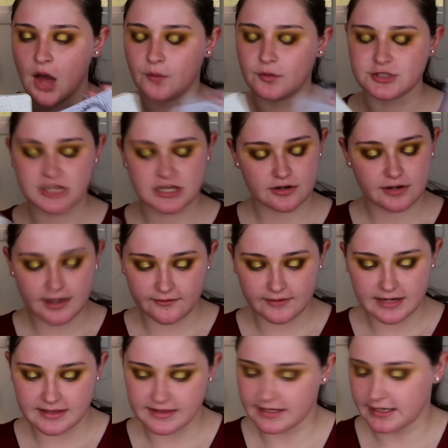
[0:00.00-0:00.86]
Which I don't
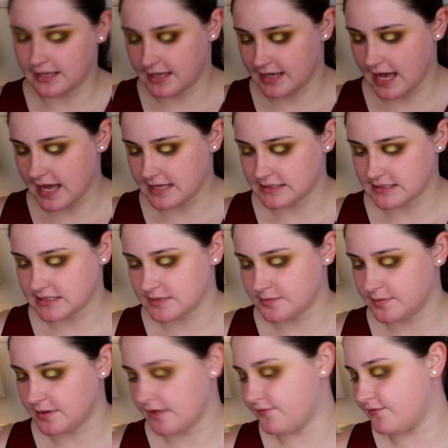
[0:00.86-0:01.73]
have anything
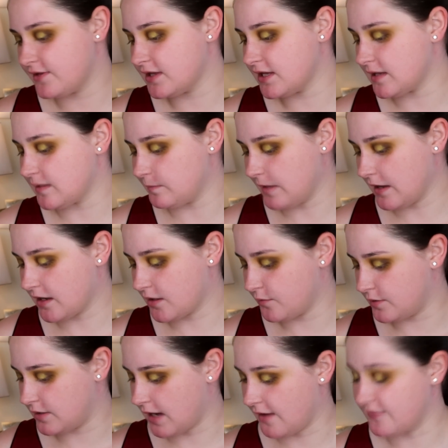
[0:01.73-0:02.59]
against, but I feel like
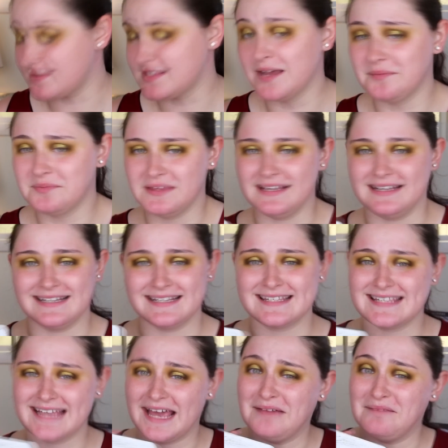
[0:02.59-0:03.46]
Becca would have something to
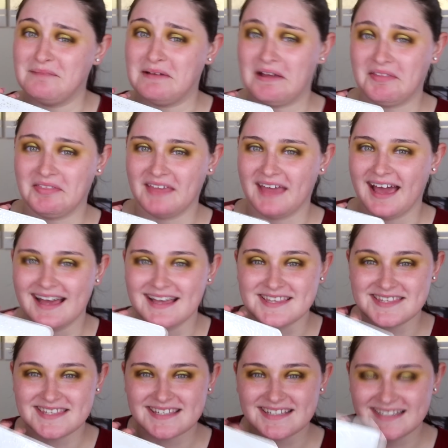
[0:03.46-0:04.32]
say about
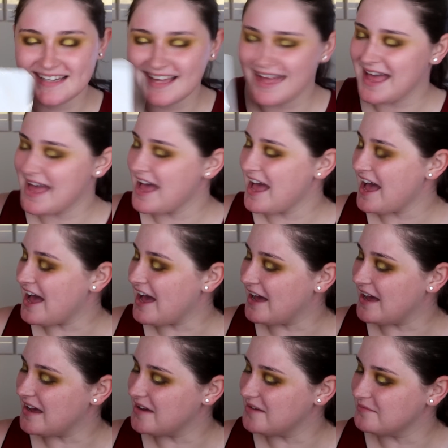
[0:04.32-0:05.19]
that.
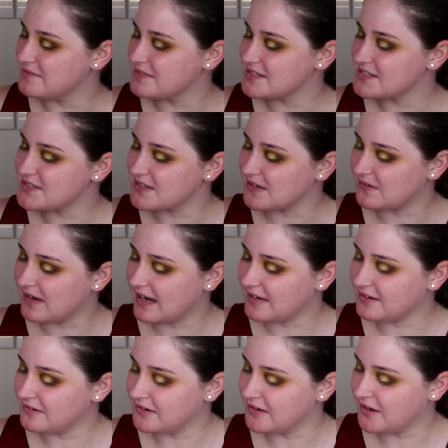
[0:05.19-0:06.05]
So
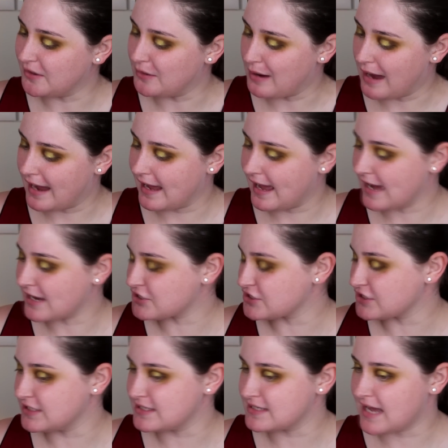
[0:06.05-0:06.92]
I don't know. I
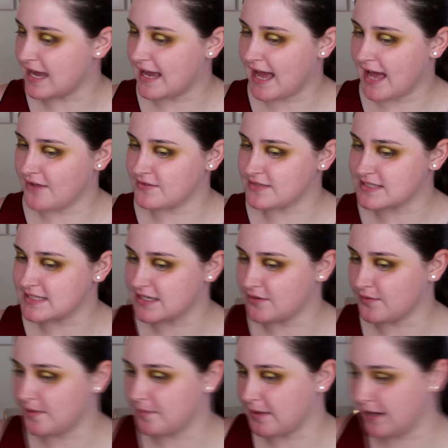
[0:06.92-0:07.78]
have it
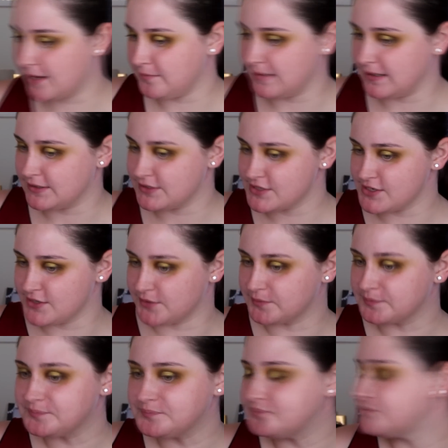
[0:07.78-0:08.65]
sitting right behind me
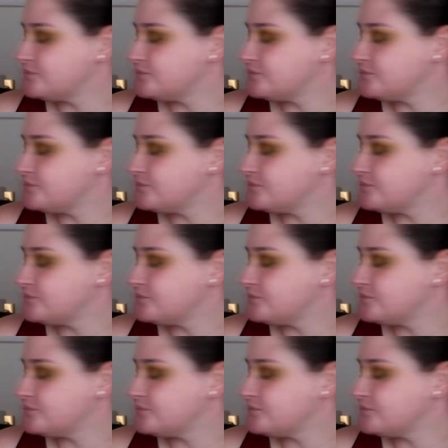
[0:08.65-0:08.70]
too.